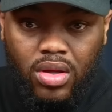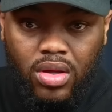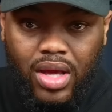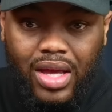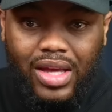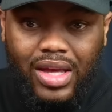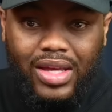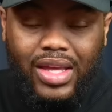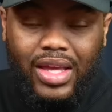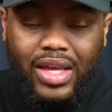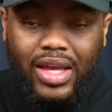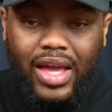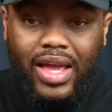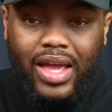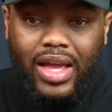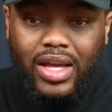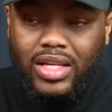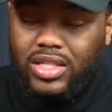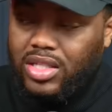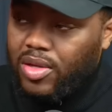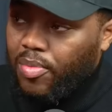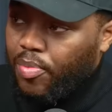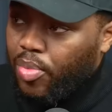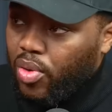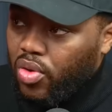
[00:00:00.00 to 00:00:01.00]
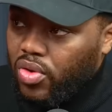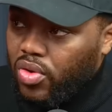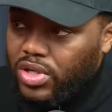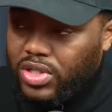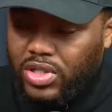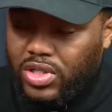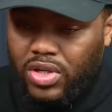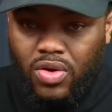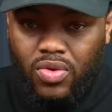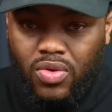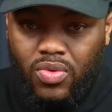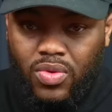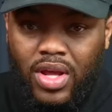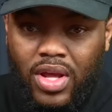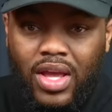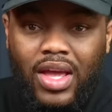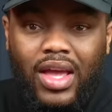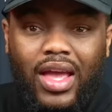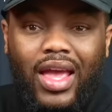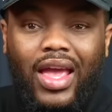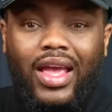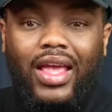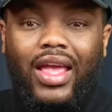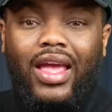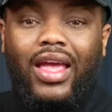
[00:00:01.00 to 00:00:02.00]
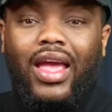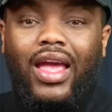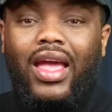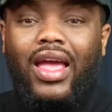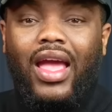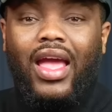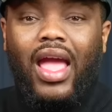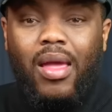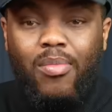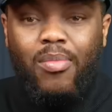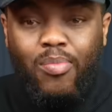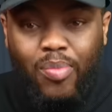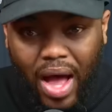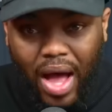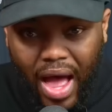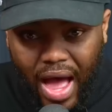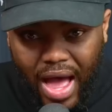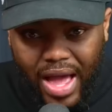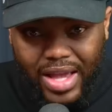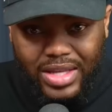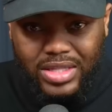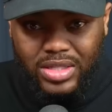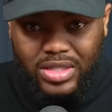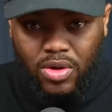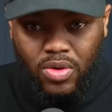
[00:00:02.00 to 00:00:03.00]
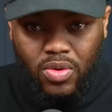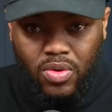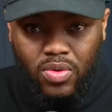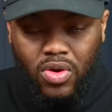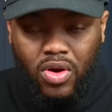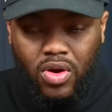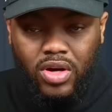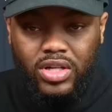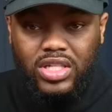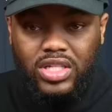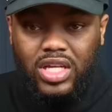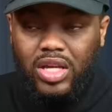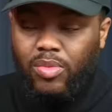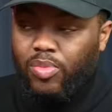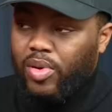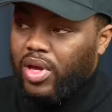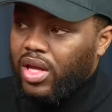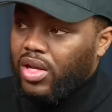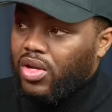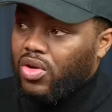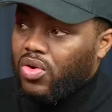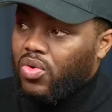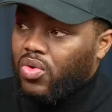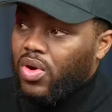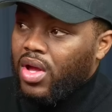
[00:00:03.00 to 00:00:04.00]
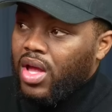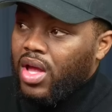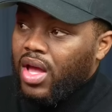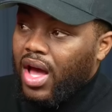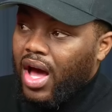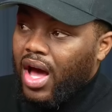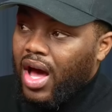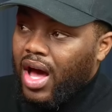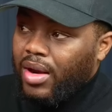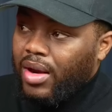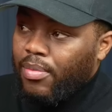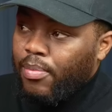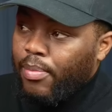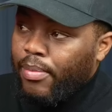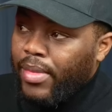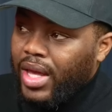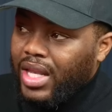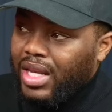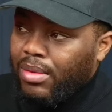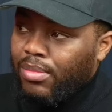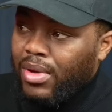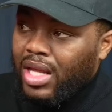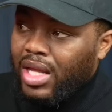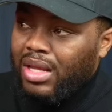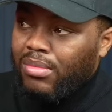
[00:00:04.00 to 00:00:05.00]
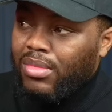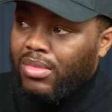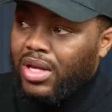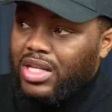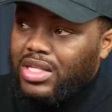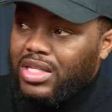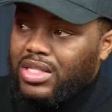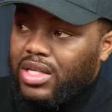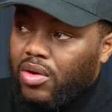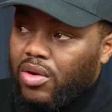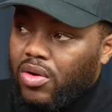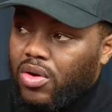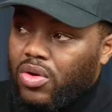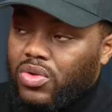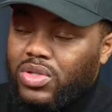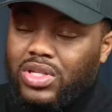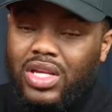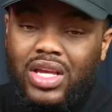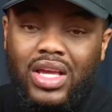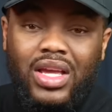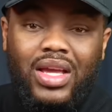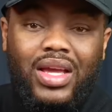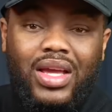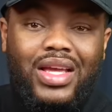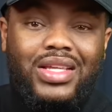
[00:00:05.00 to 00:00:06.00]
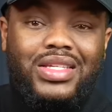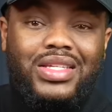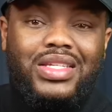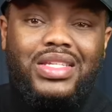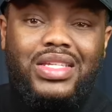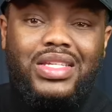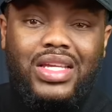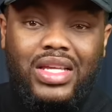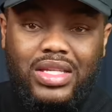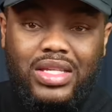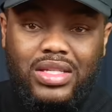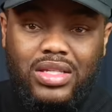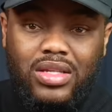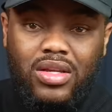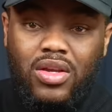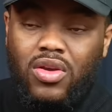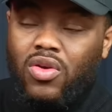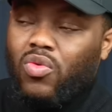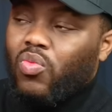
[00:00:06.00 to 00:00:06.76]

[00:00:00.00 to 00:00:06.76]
aka a support zone, aka a buy zone on Shiba Inu on many, many, many zeros and six.